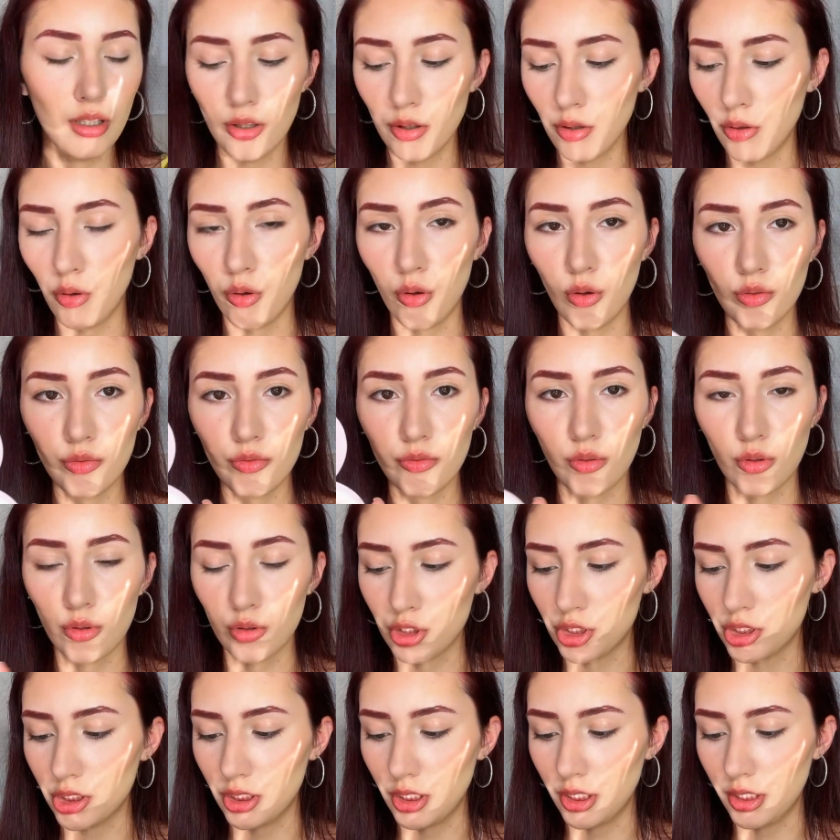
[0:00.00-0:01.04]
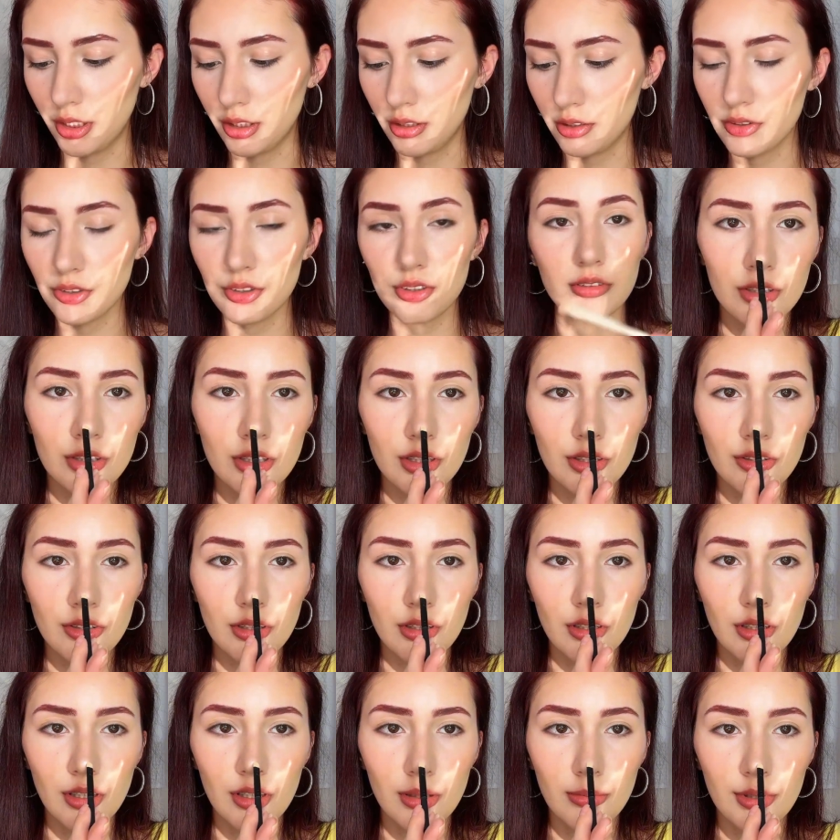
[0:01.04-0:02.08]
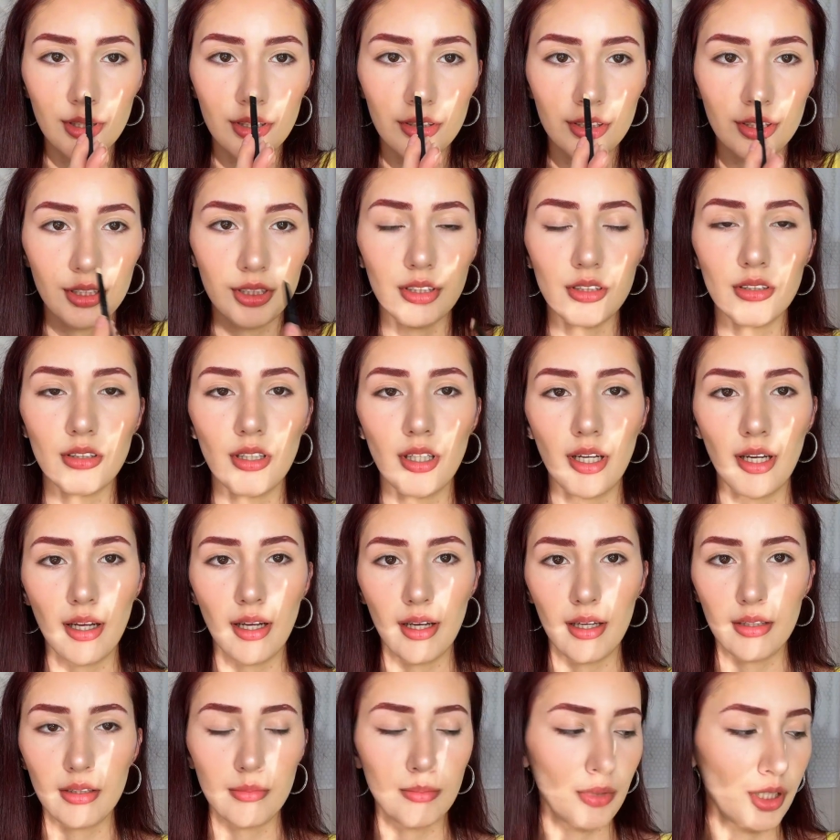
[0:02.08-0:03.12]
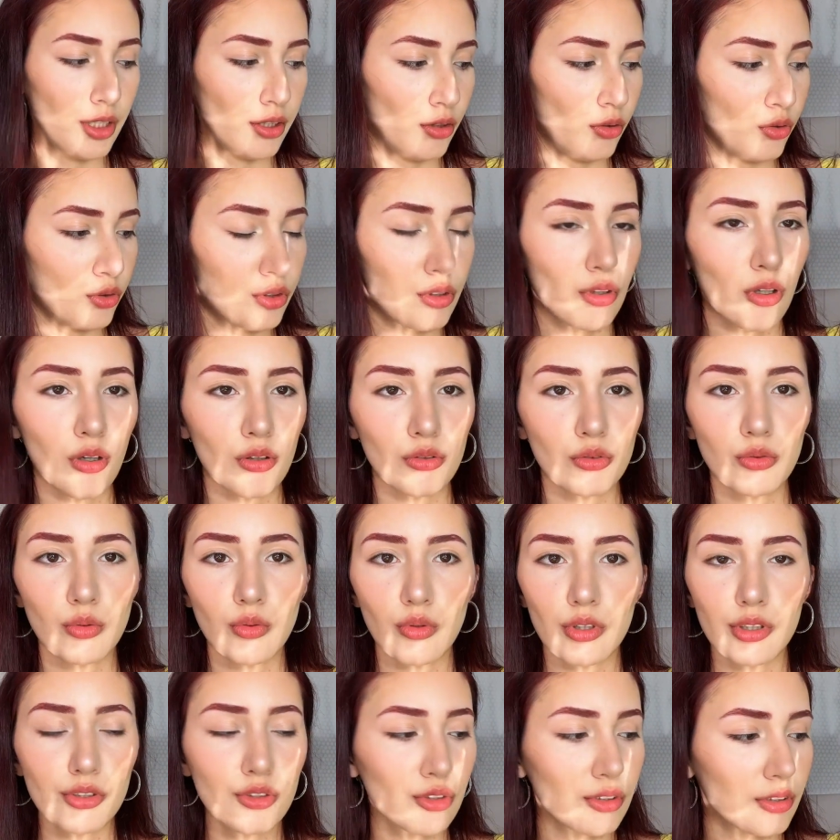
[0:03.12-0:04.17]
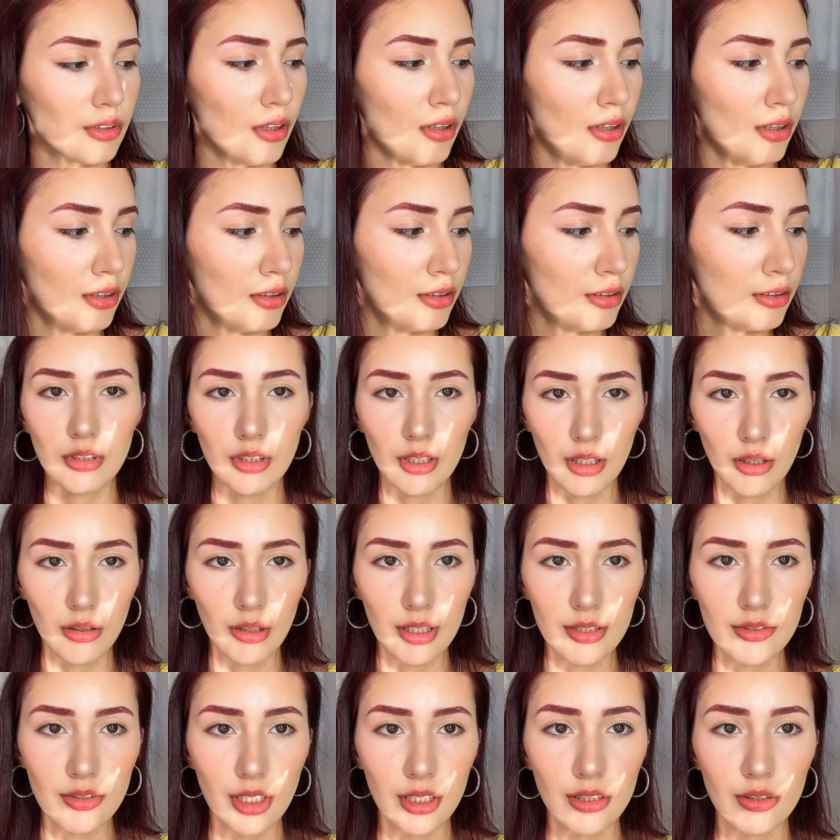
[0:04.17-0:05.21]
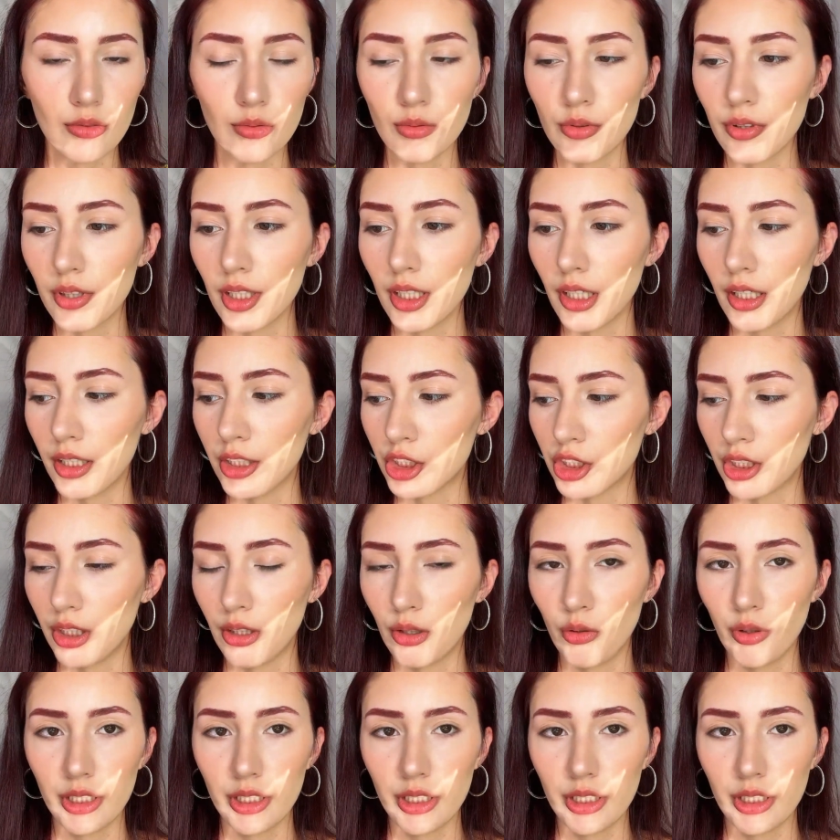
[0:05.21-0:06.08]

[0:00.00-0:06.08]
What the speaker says: all 4 shades, just a little bit here, and my nose contour is done. Now let's get to the eyeshadow